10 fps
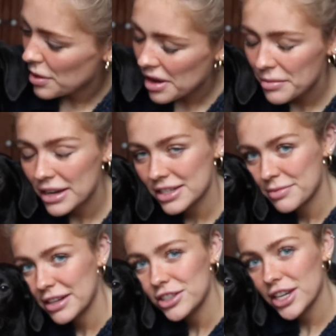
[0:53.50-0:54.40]
welcome back
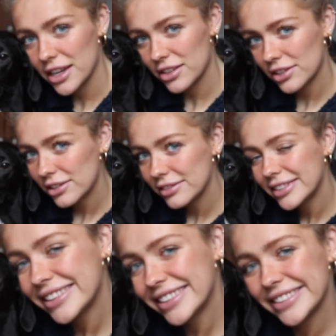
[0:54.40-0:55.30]
to my channel.
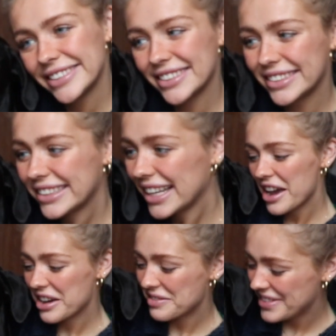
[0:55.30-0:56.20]

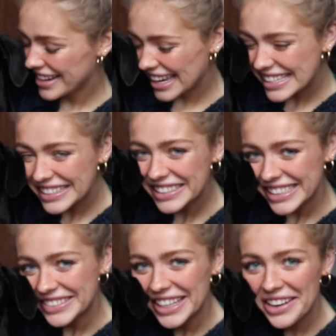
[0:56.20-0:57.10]
I hope you guys are
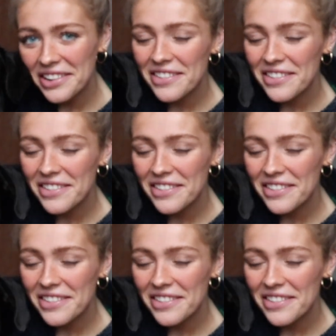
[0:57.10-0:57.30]
doing